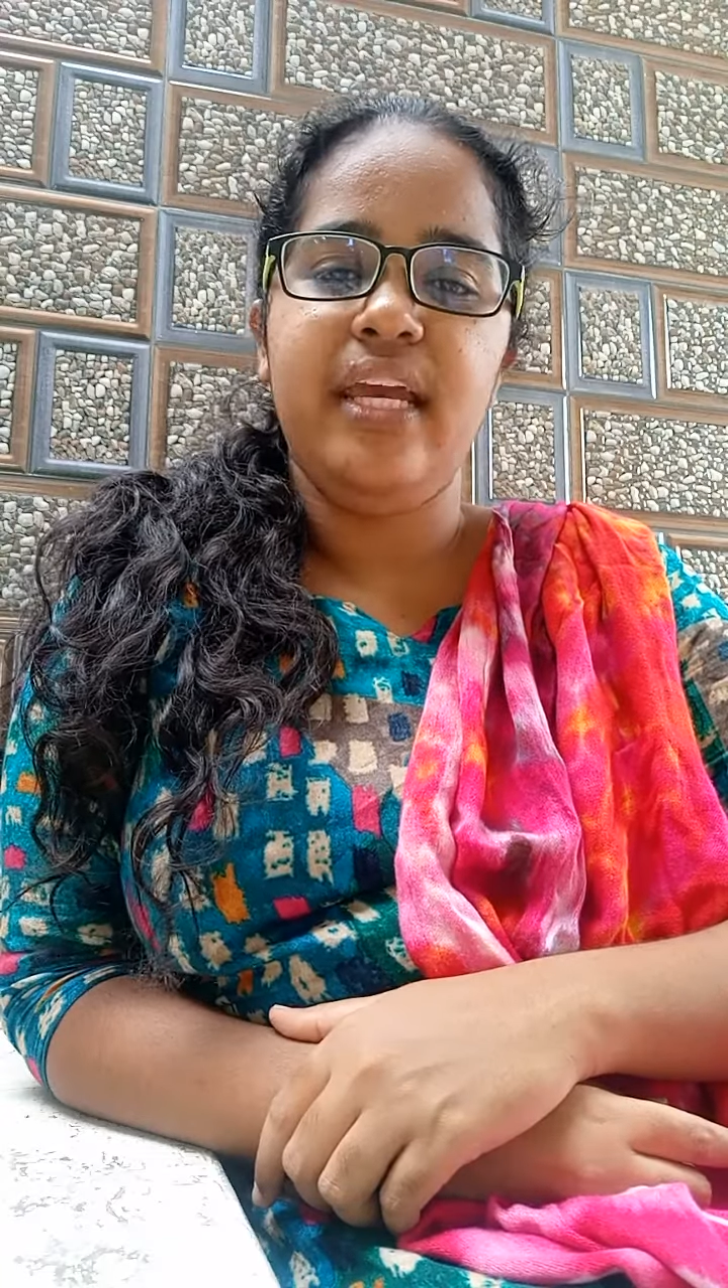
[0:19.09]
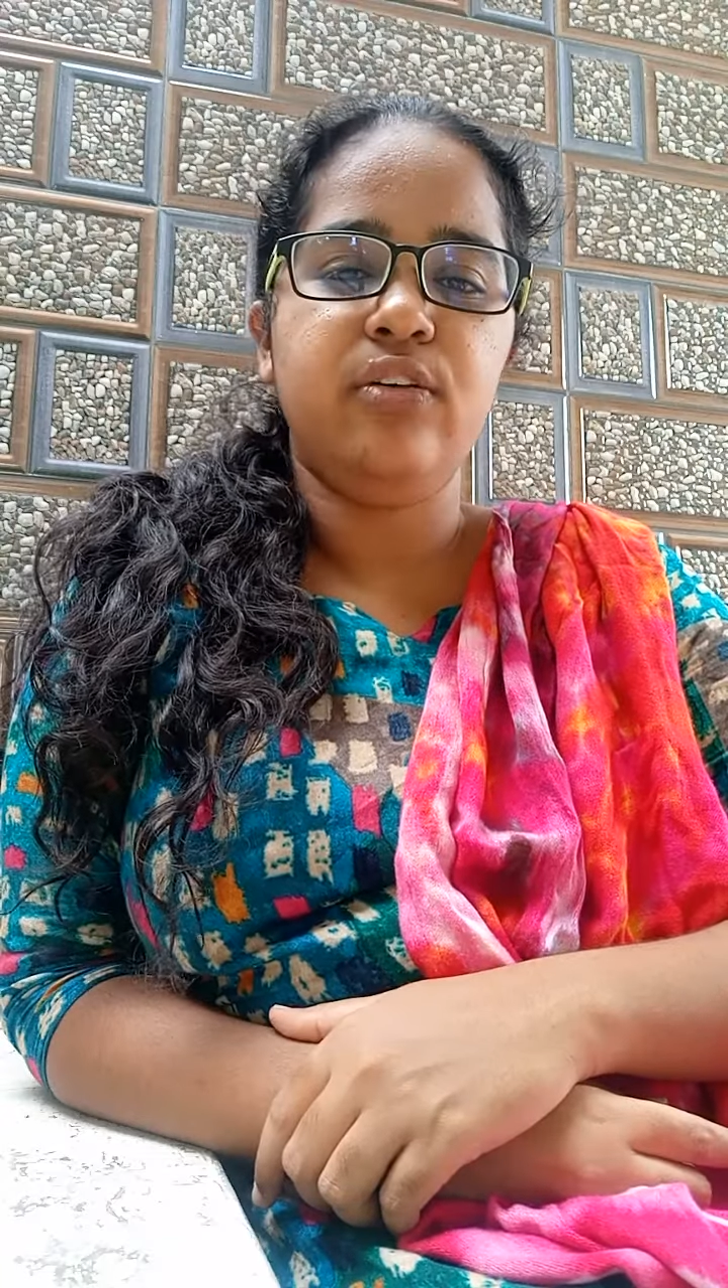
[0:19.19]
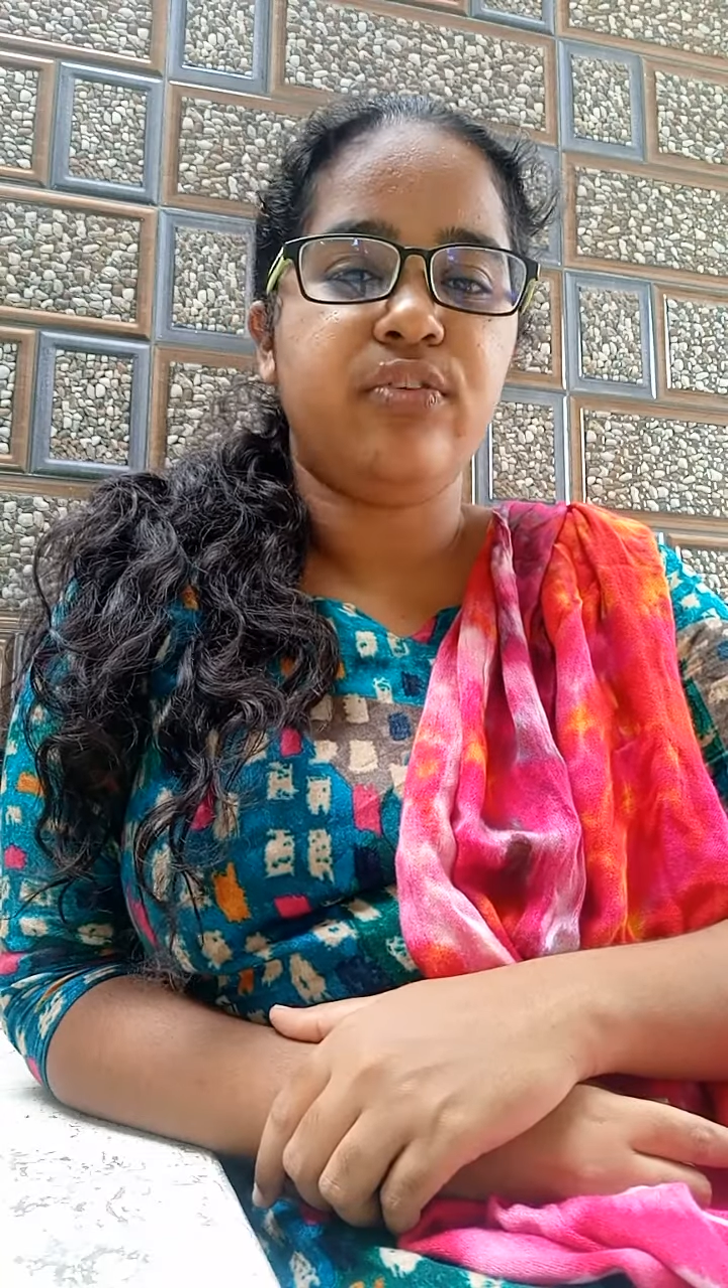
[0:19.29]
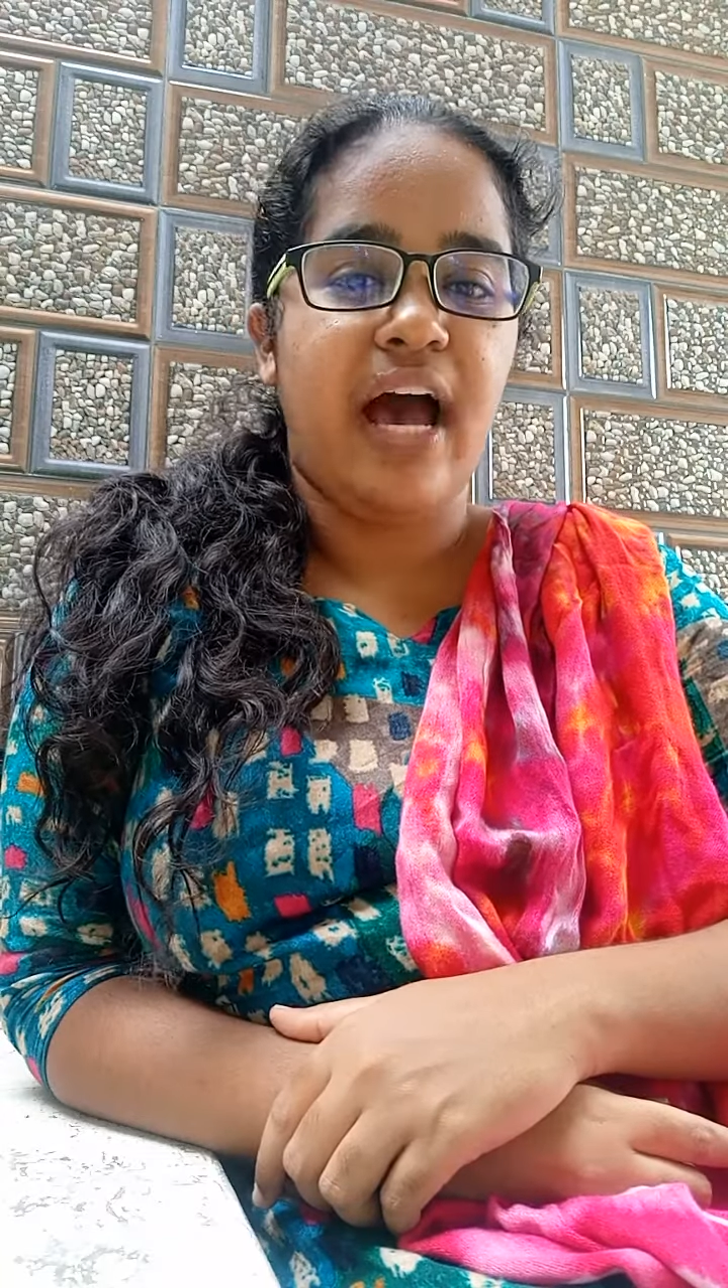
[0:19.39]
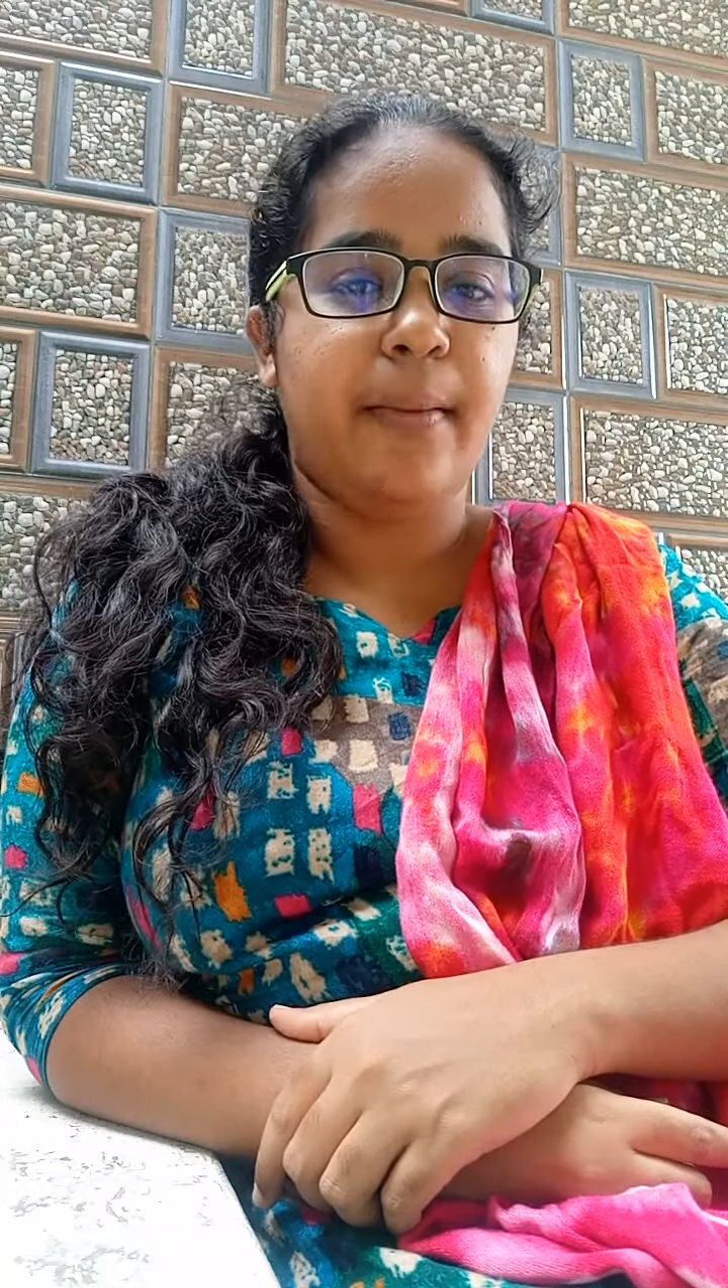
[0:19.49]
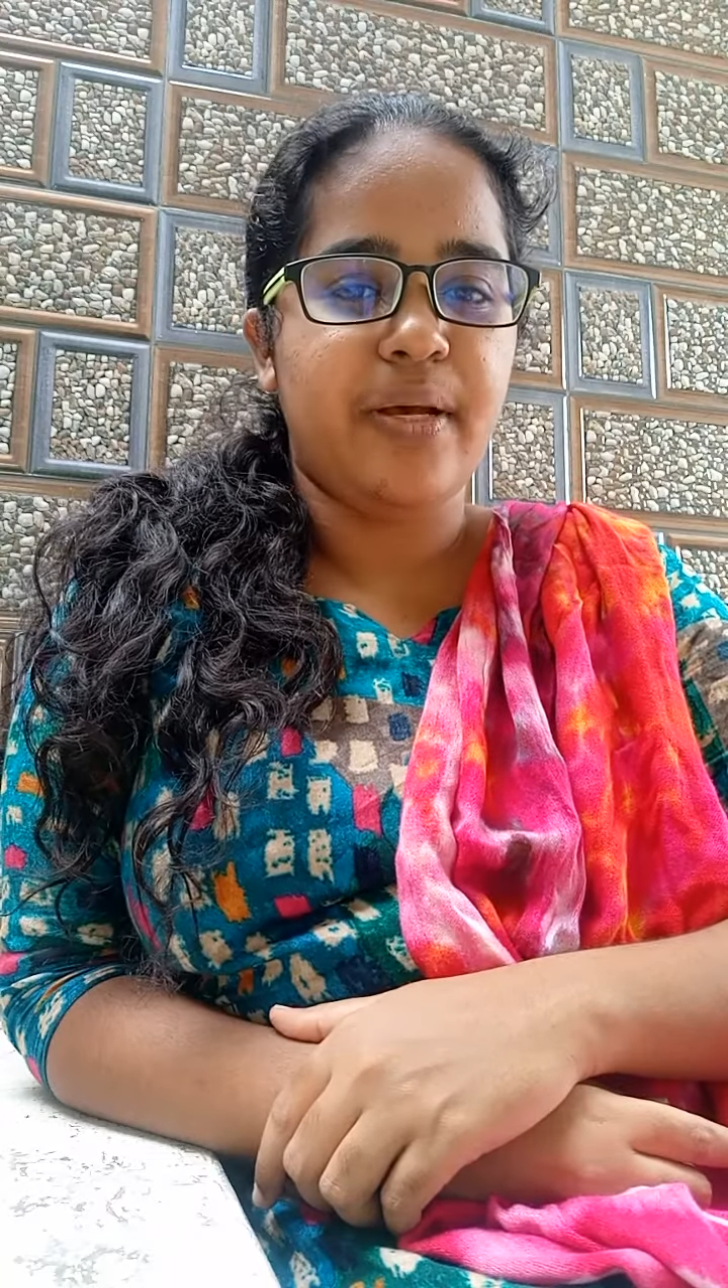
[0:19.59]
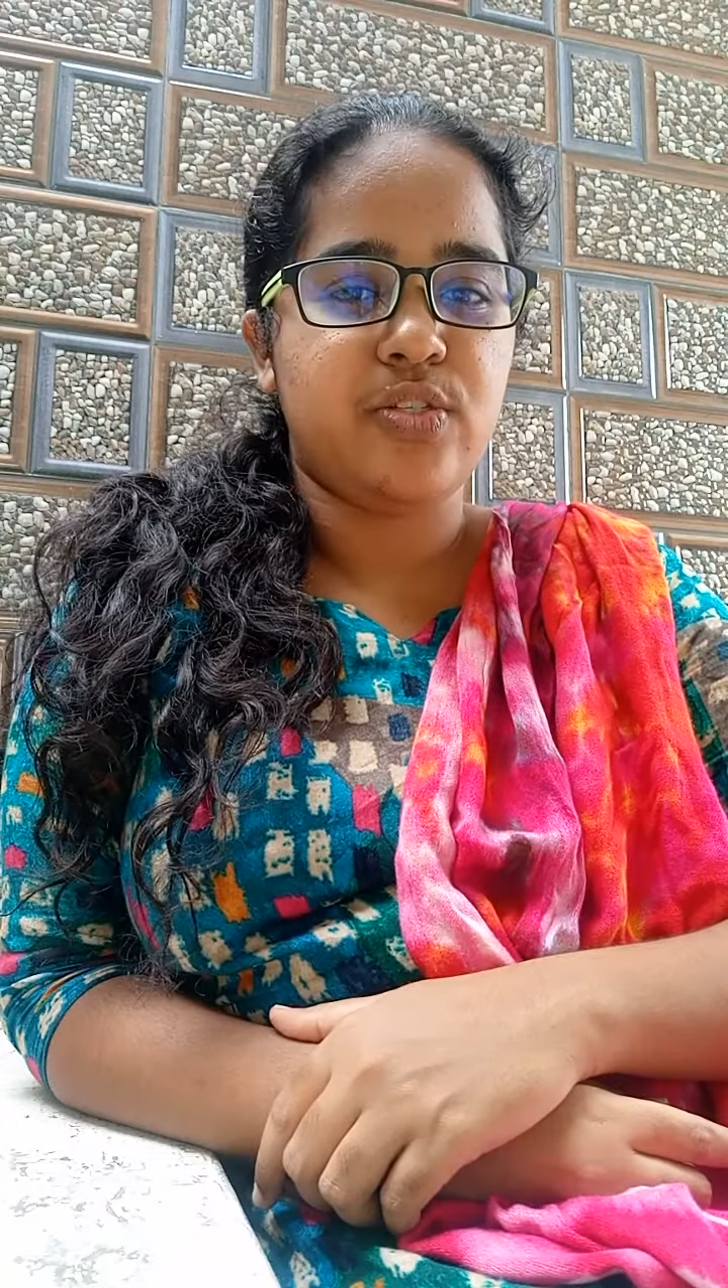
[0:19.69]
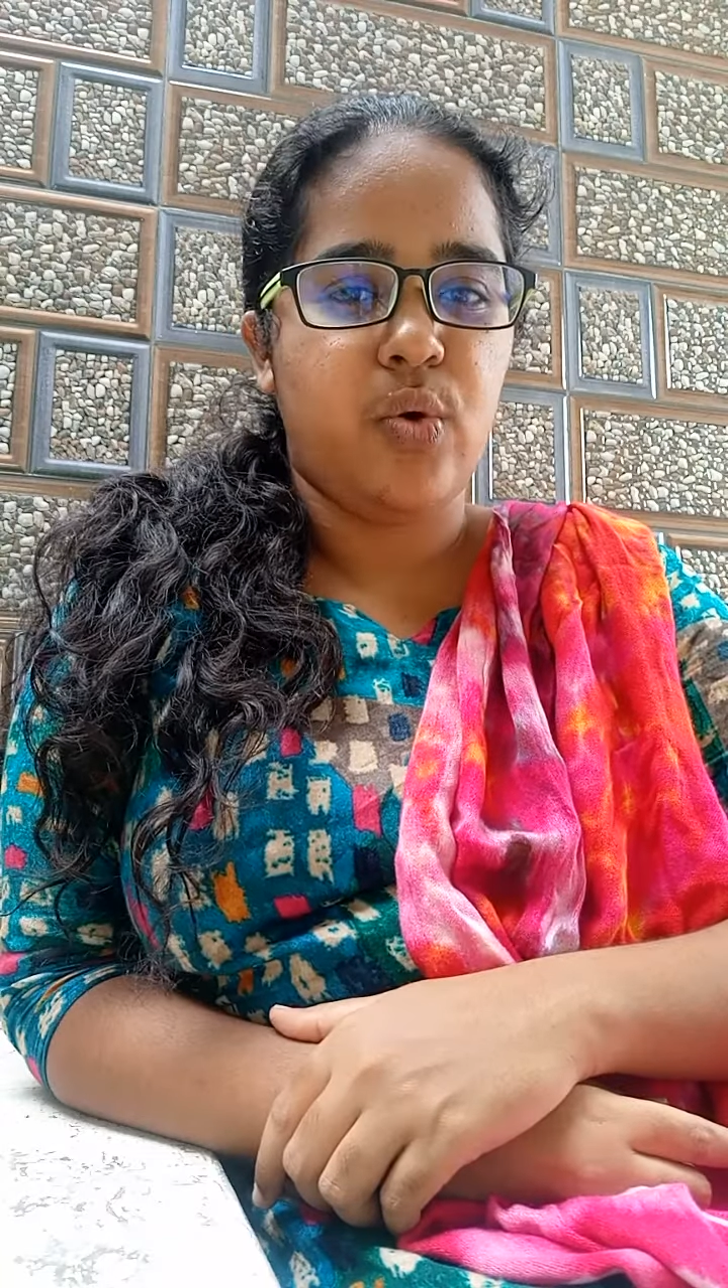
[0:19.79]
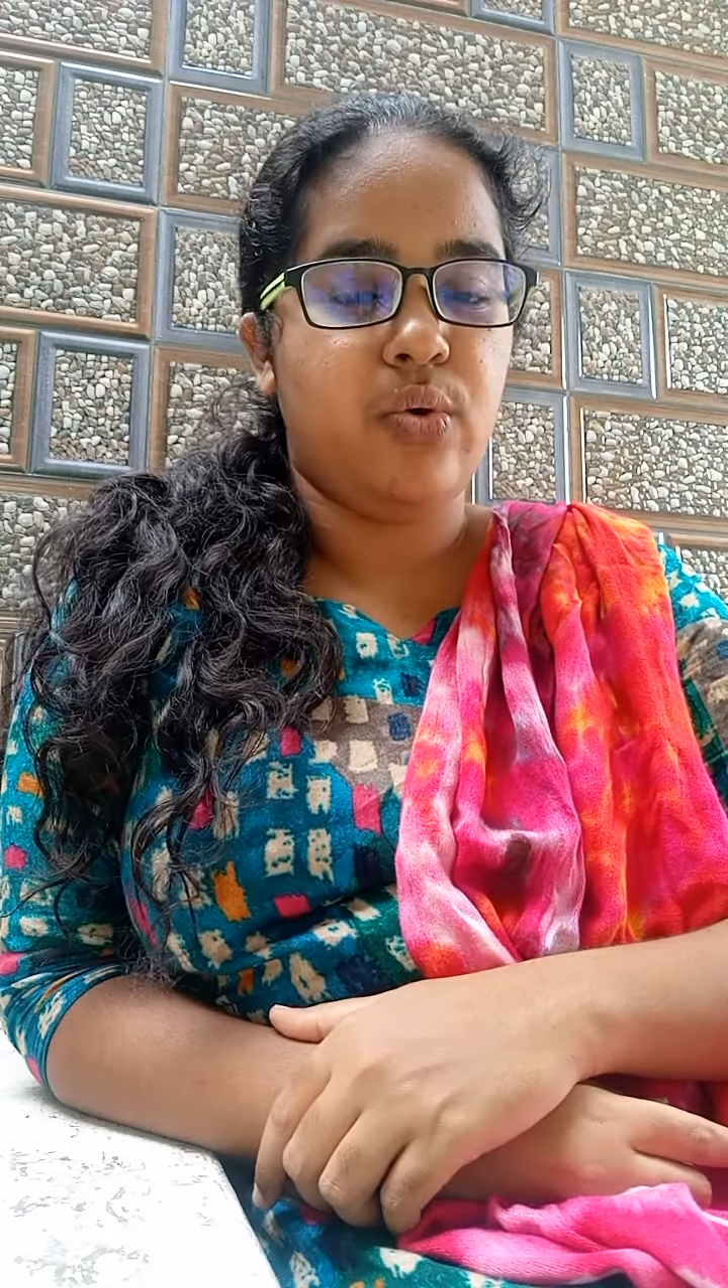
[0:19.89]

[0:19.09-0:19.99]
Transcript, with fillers: year 5 months